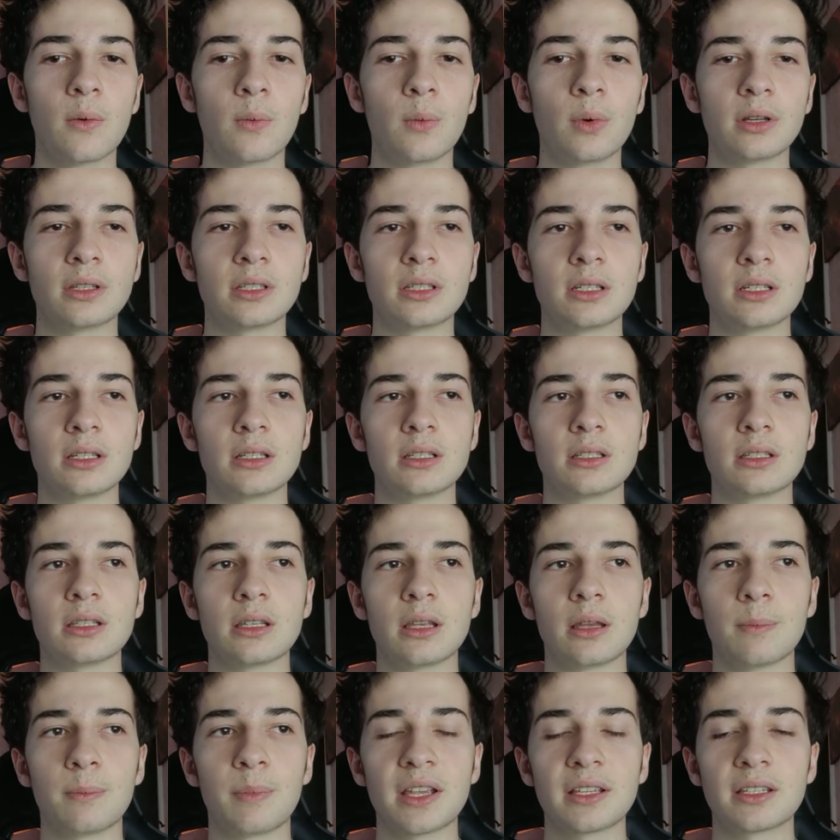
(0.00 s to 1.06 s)
which
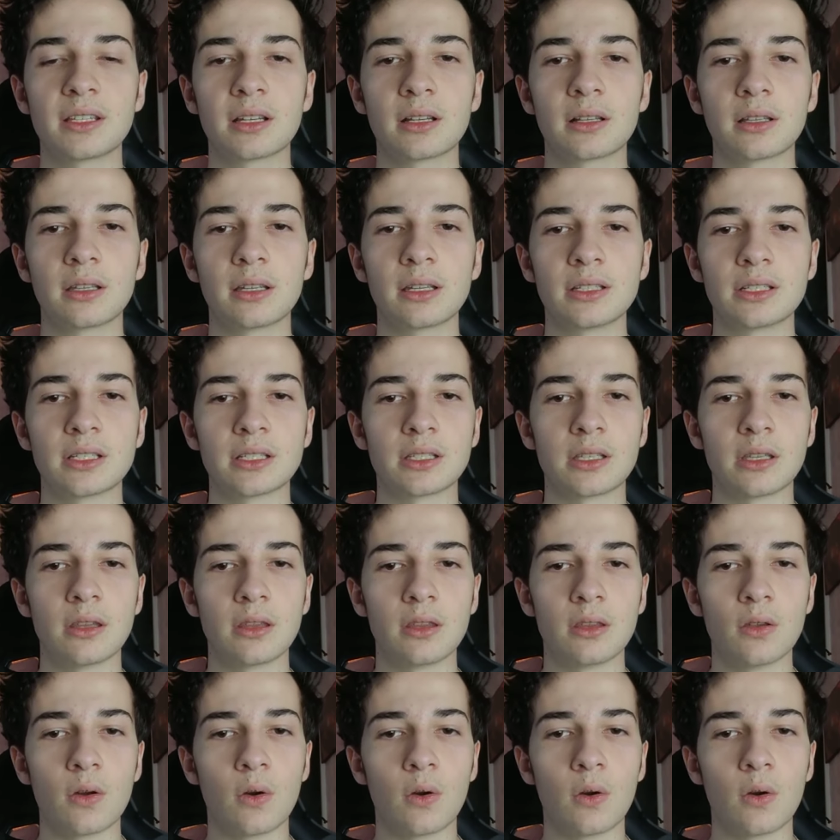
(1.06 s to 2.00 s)
is basically just